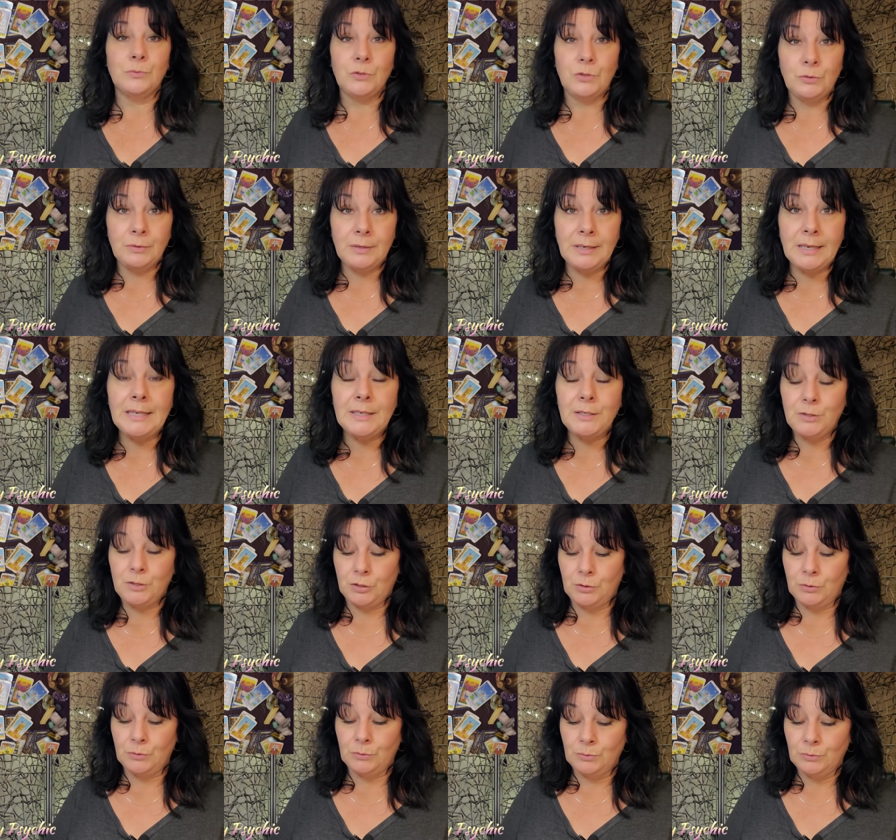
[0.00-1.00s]
You need
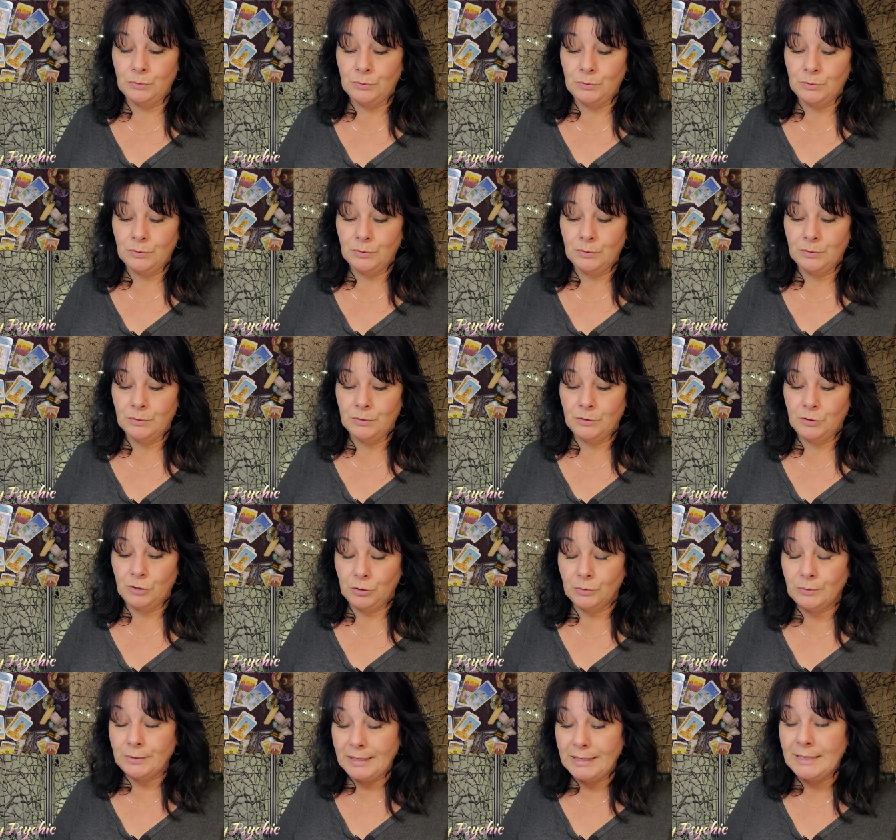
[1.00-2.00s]
to.
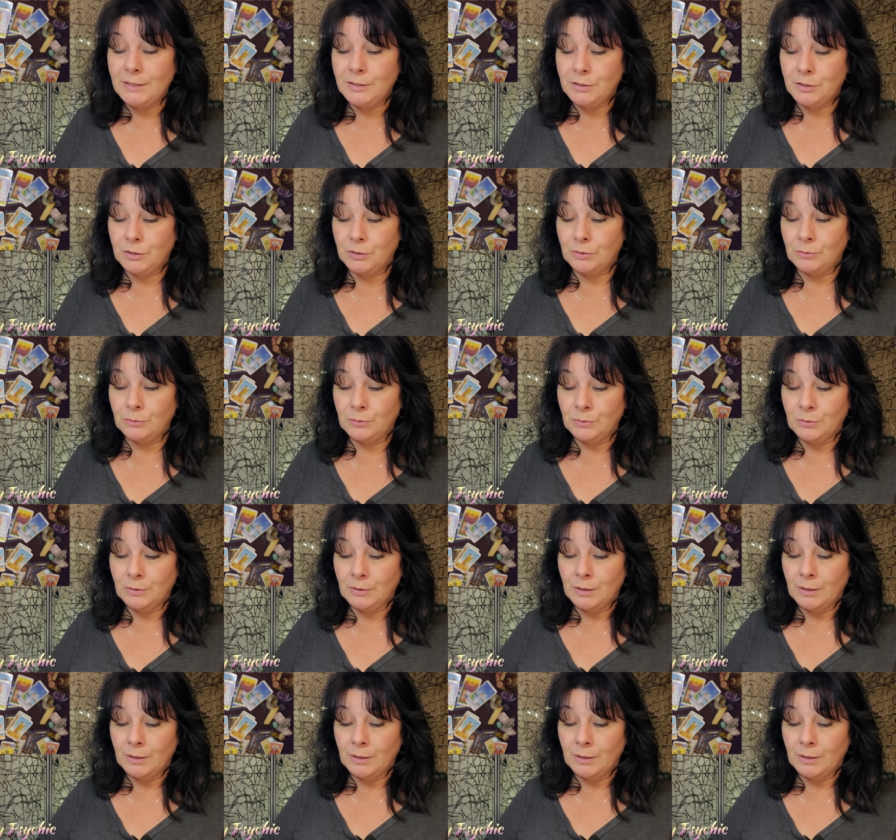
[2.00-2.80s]
You need to.